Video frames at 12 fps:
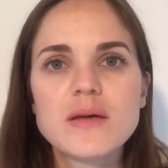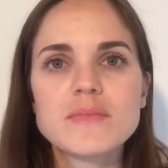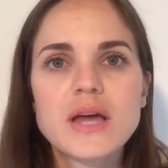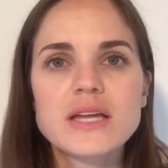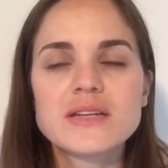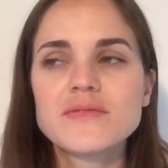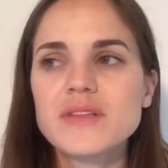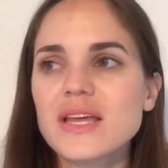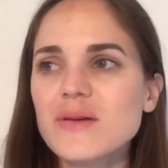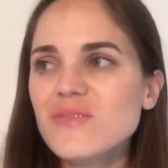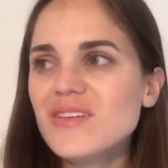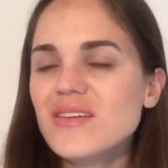I'm kind of
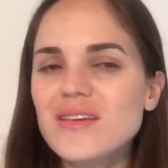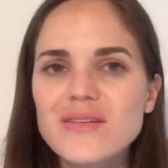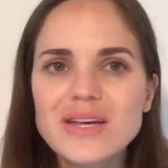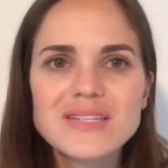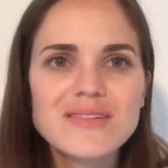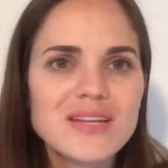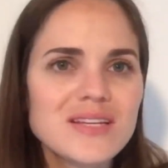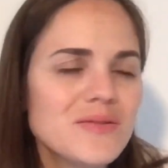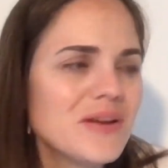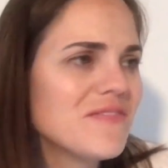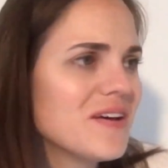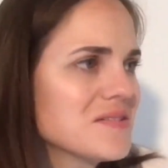like, I don't need to
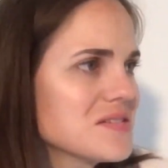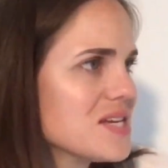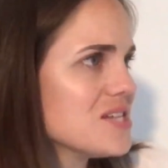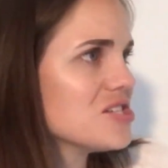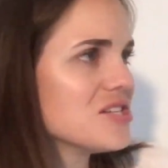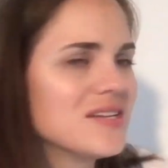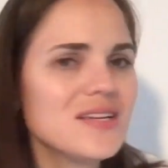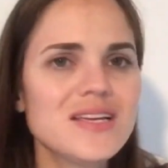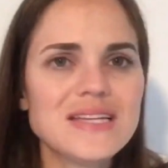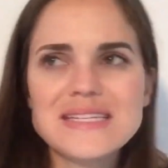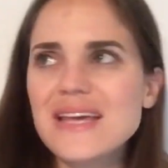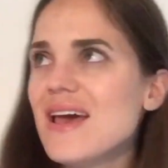wear
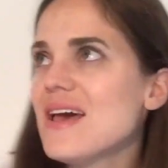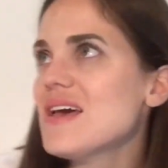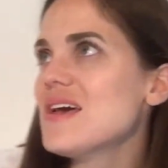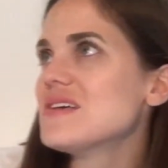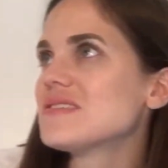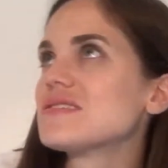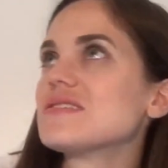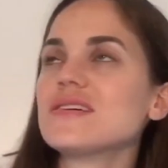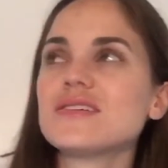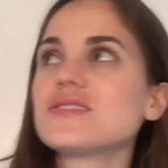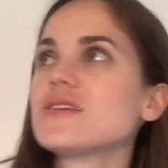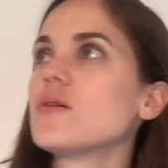foundation, yes.
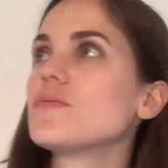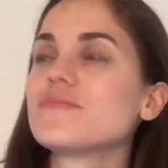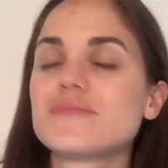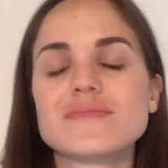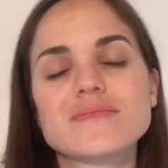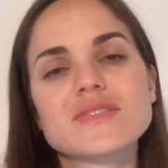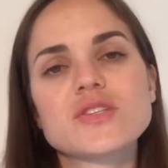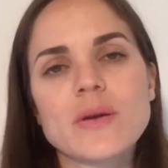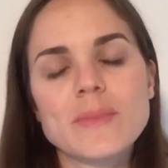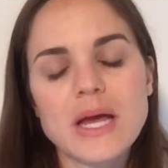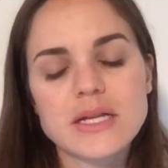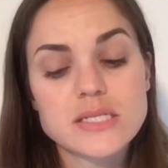So
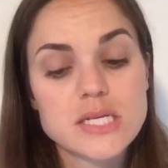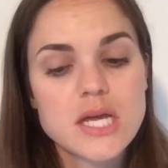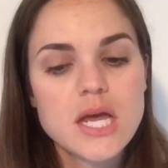I'm not.